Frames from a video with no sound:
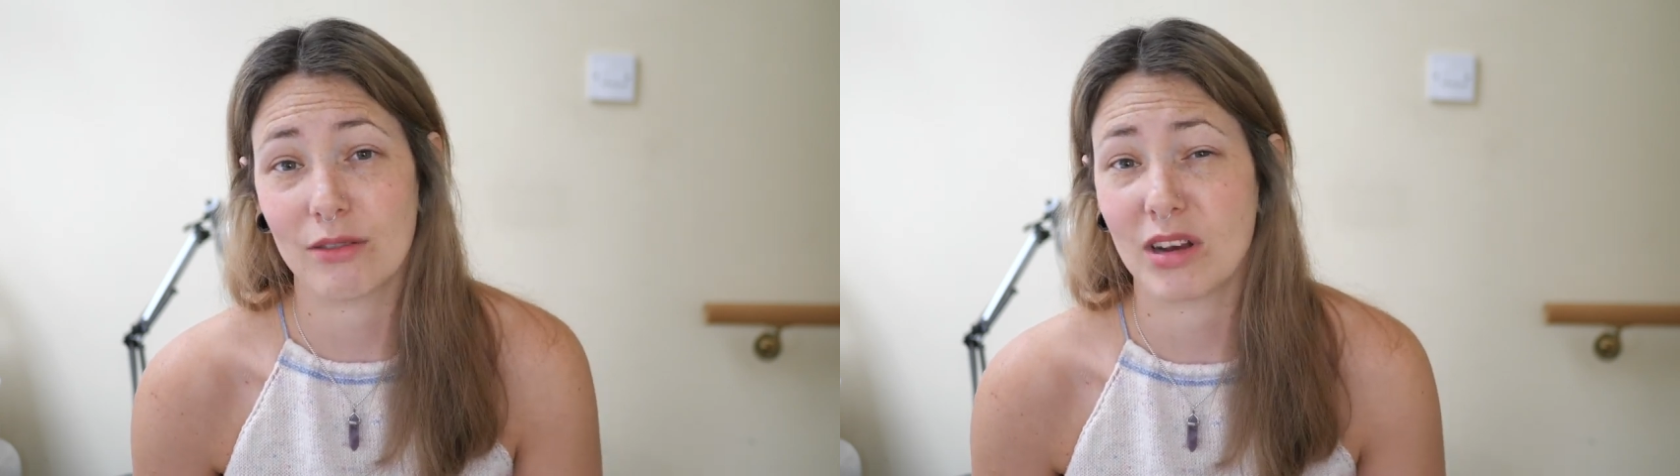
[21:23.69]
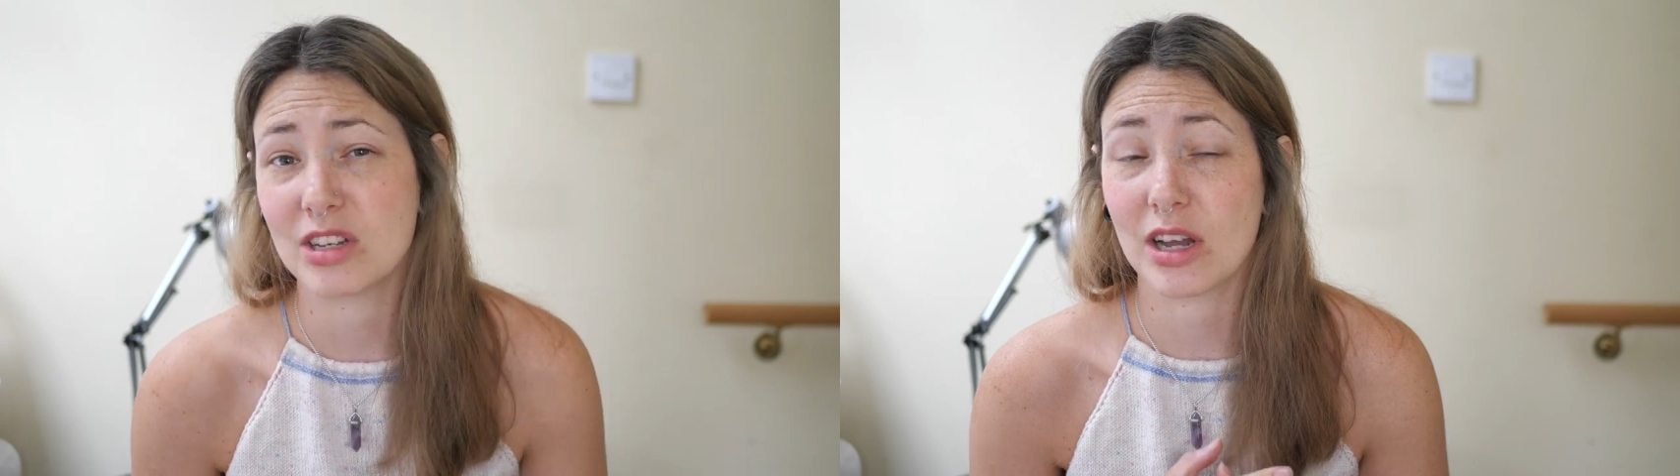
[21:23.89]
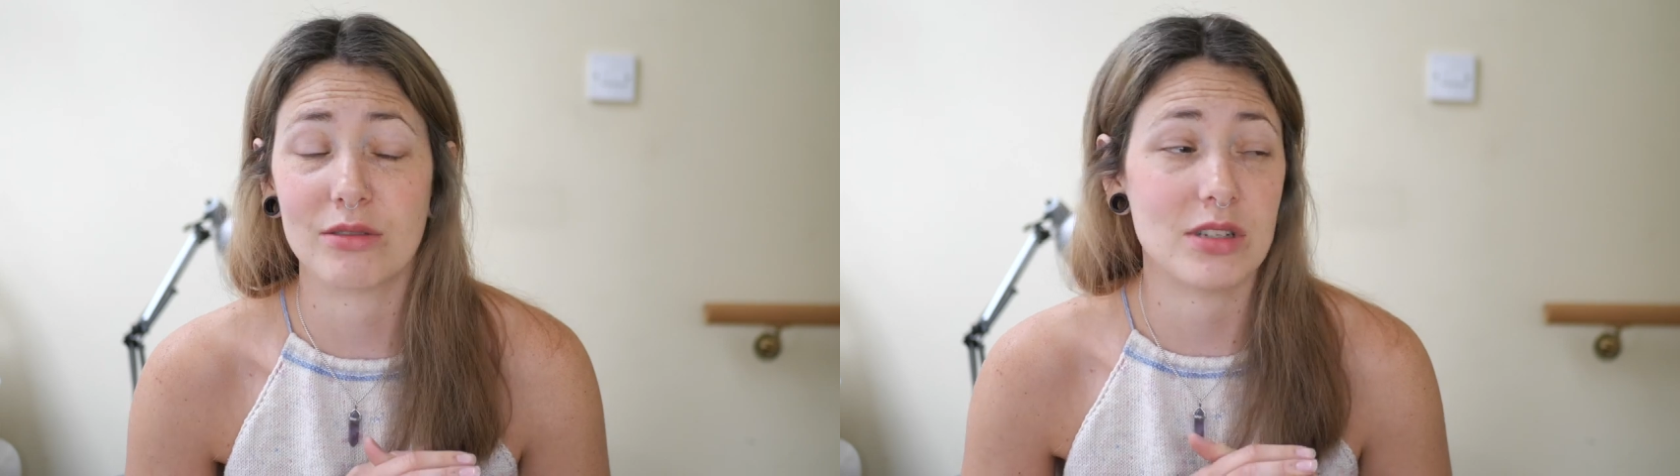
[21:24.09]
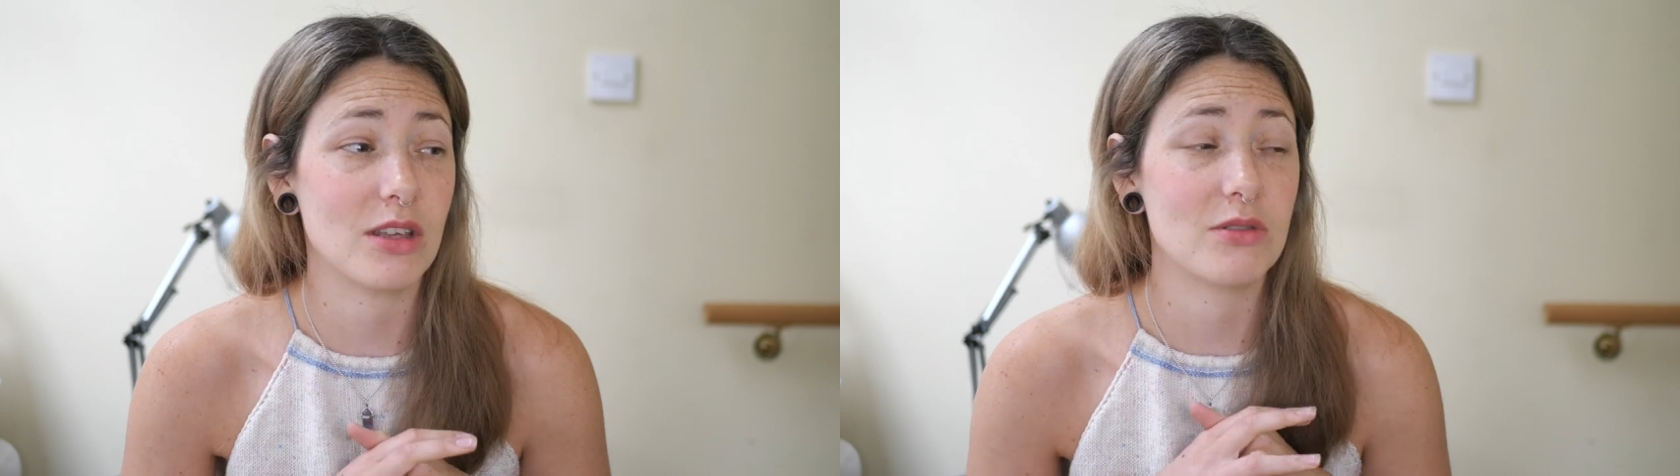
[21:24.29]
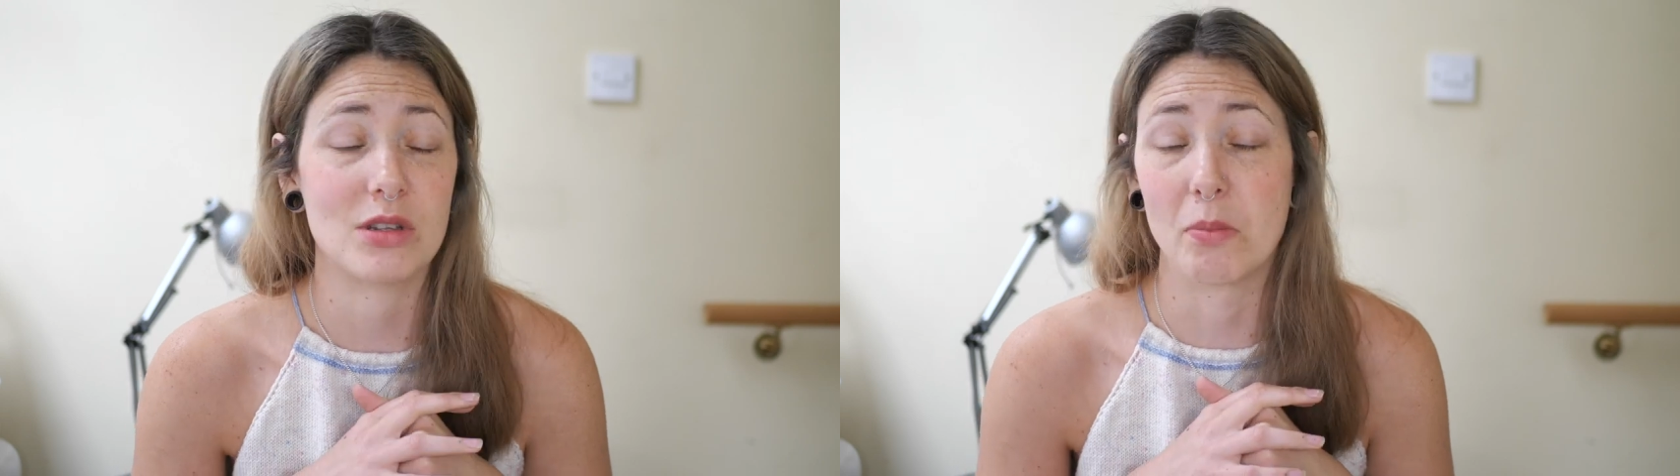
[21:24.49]
Reach out to
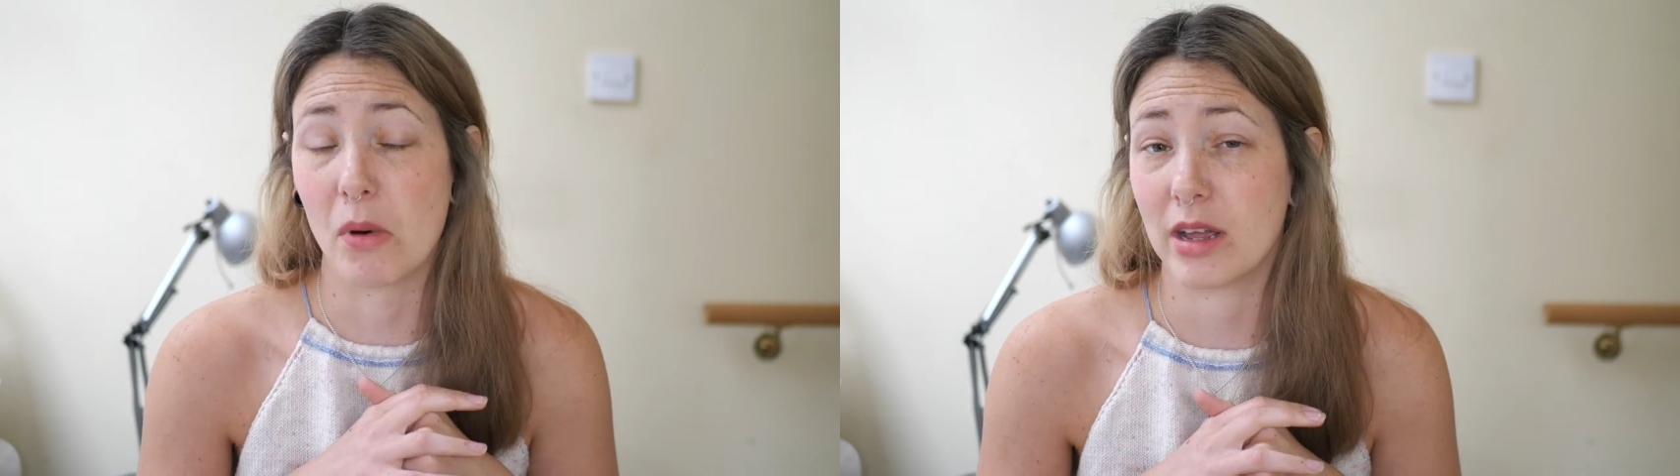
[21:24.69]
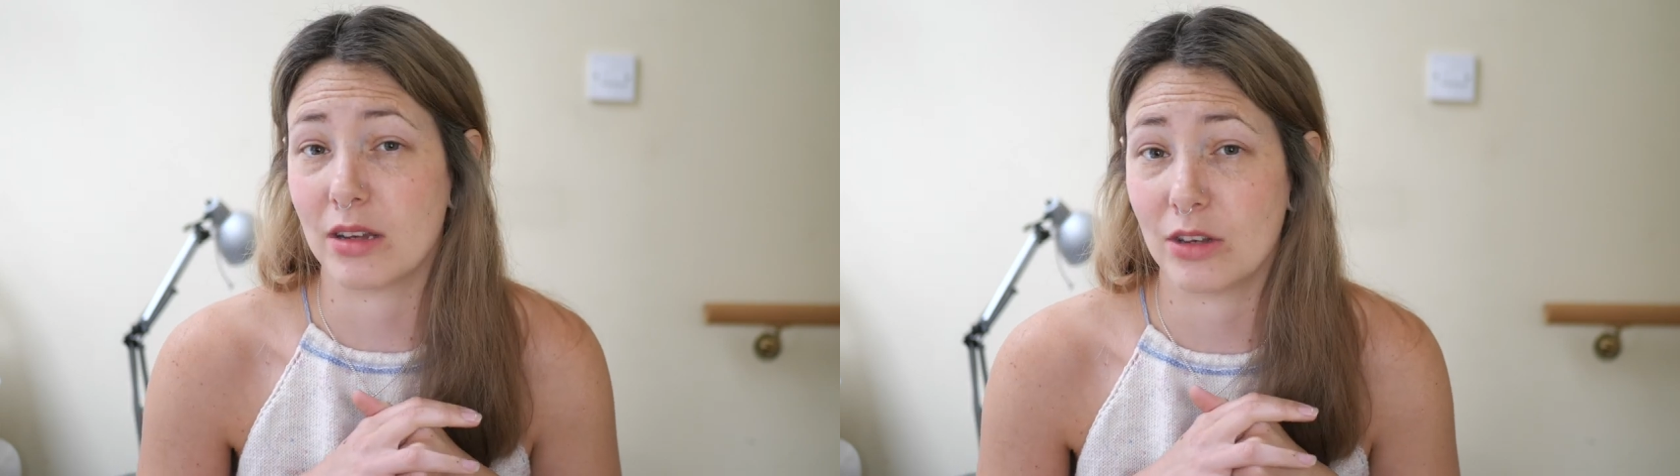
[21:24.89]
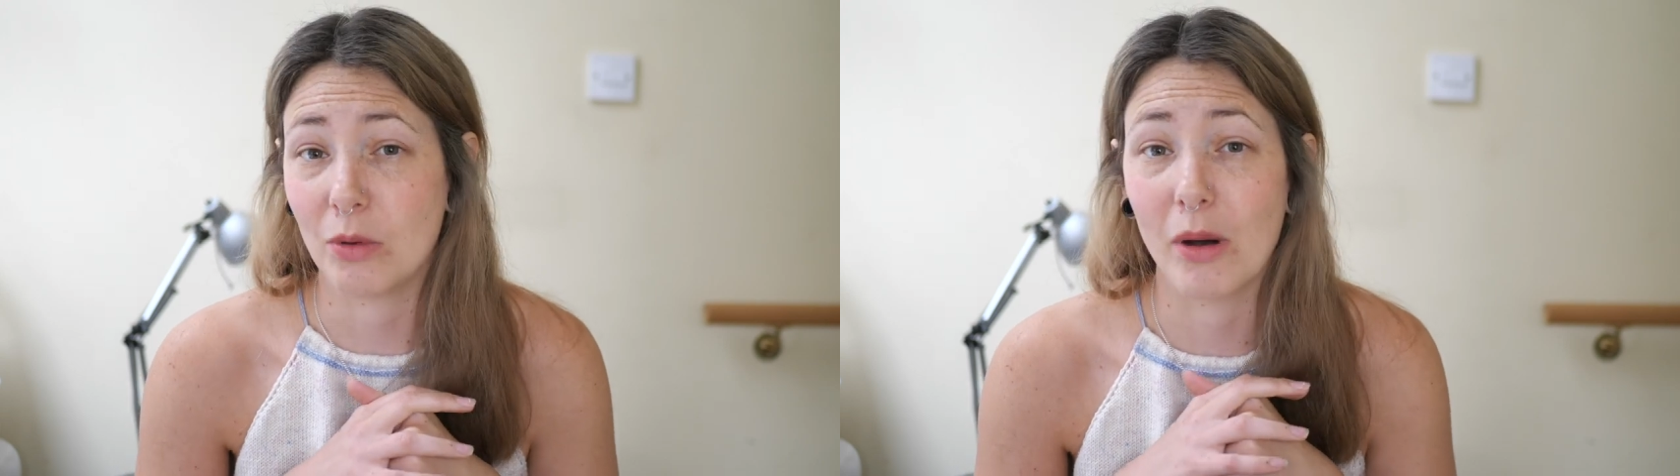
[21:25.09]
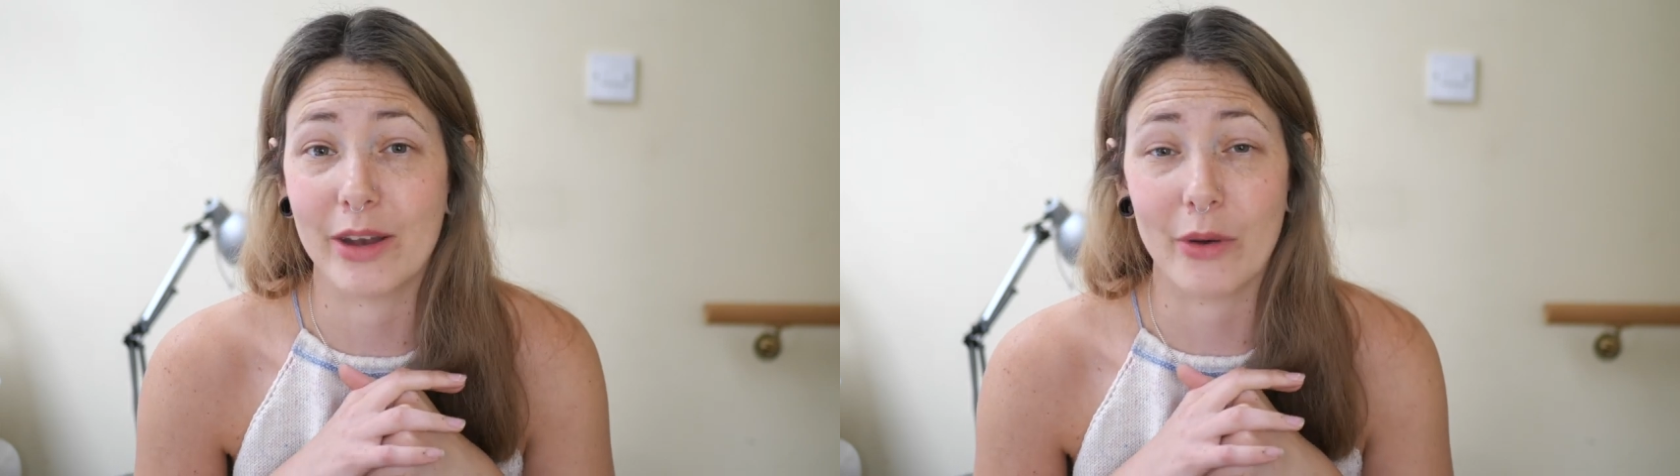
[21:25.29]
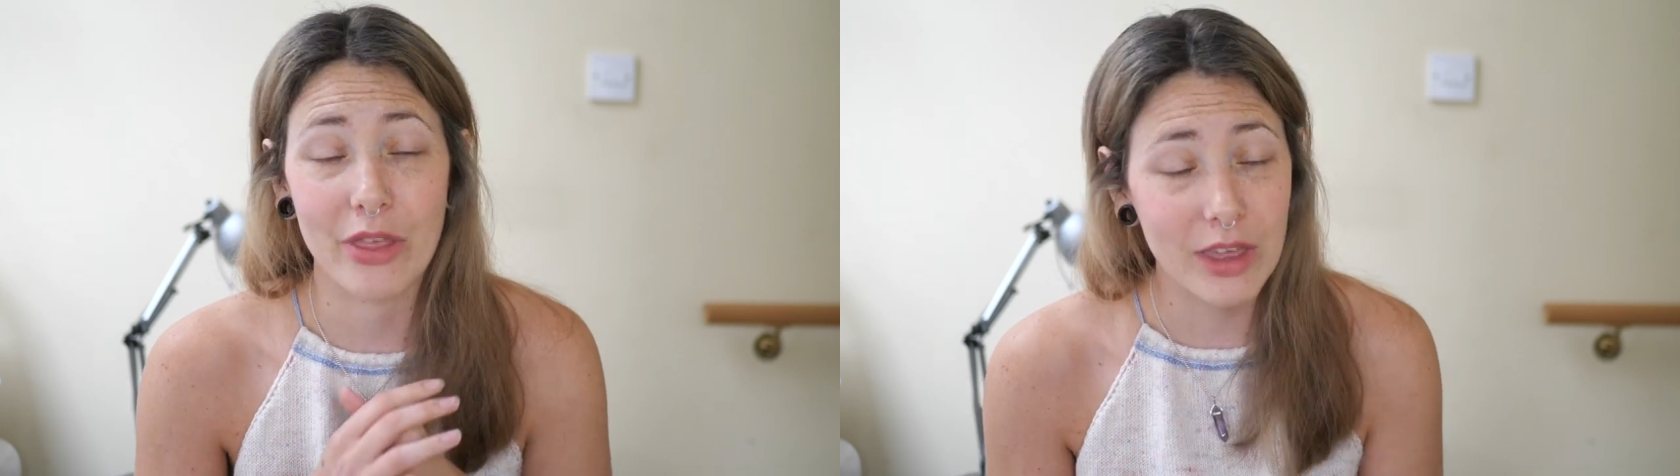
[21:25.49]
those that might you might
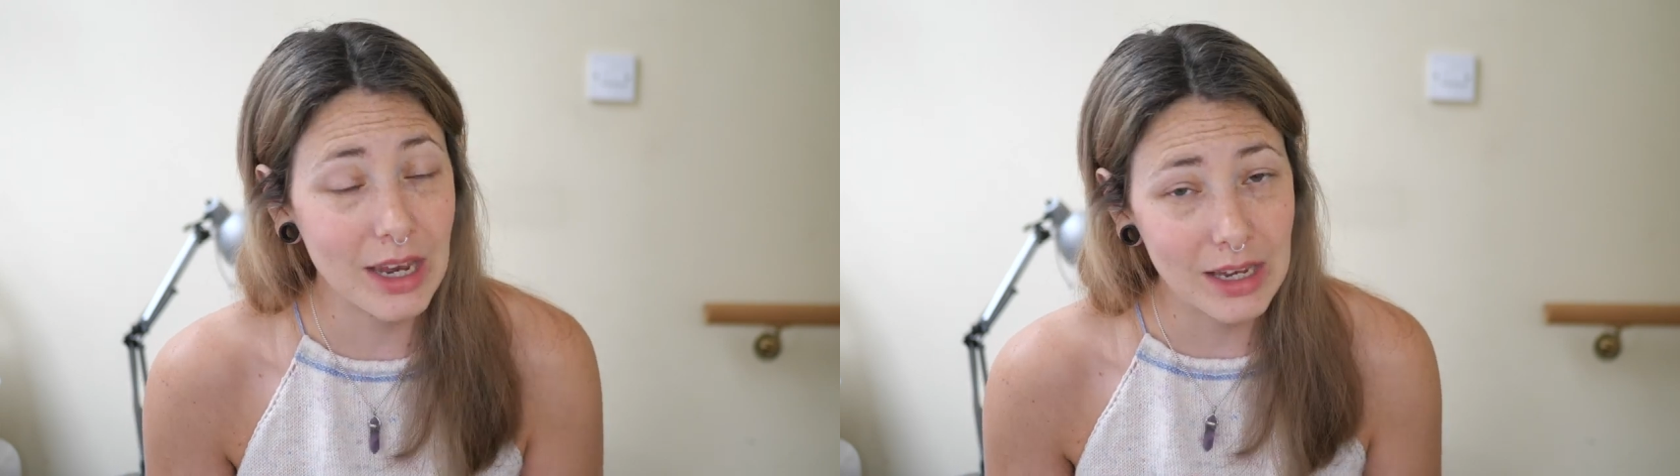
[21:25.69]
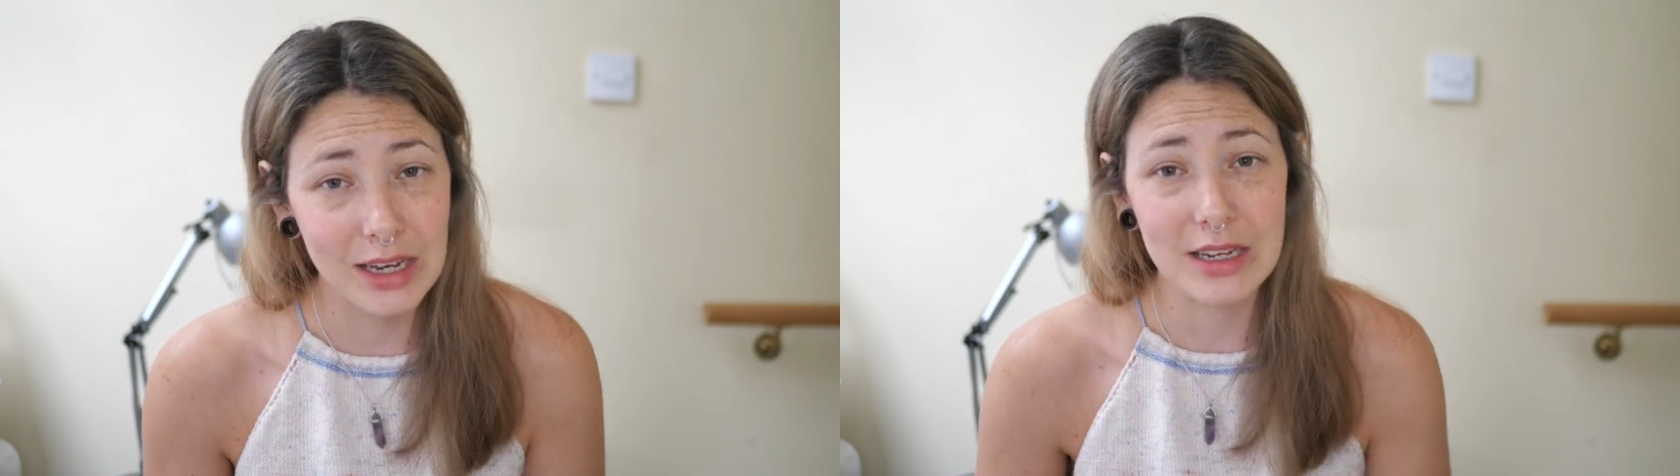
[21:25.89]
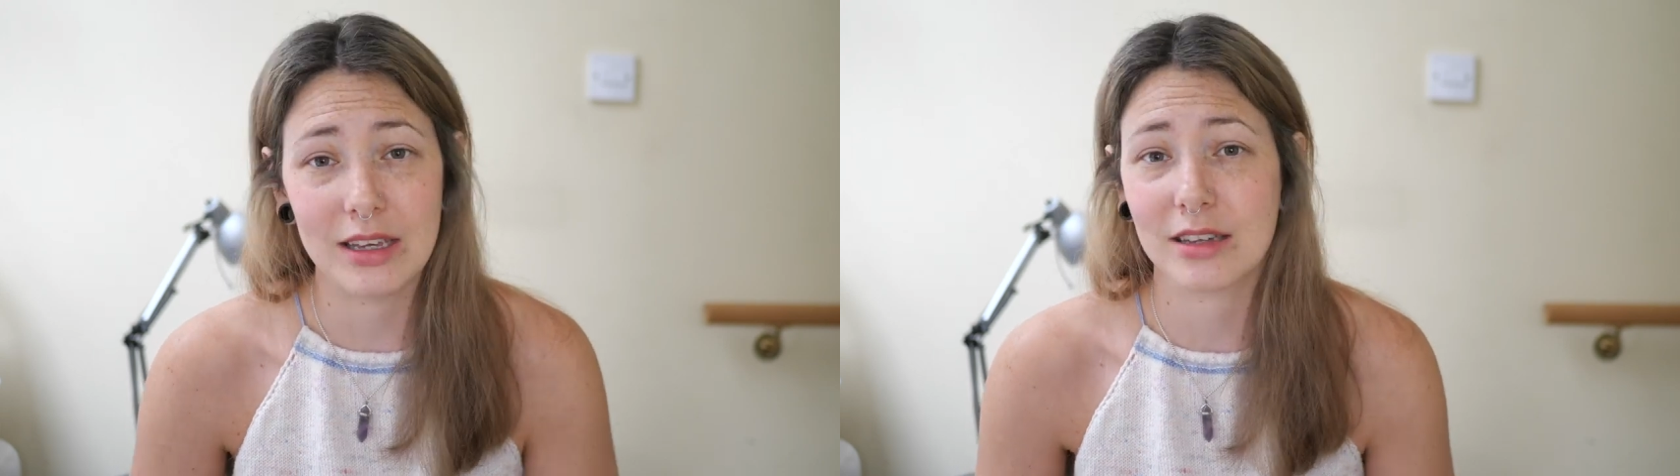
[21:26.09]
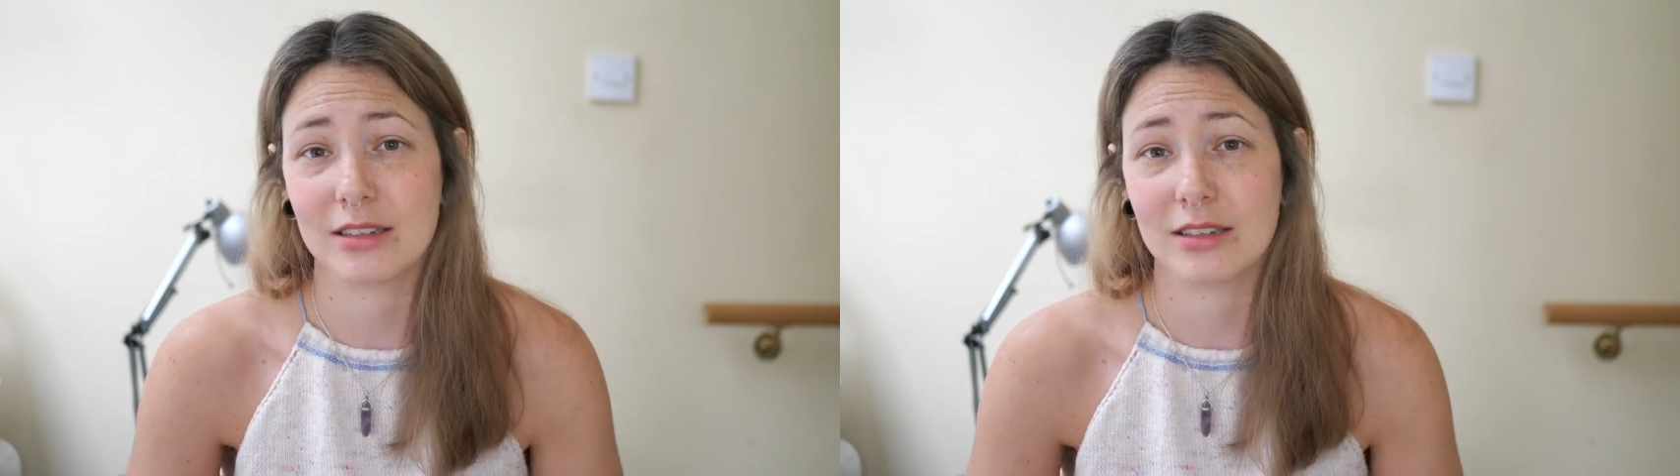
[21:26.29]
not think need it,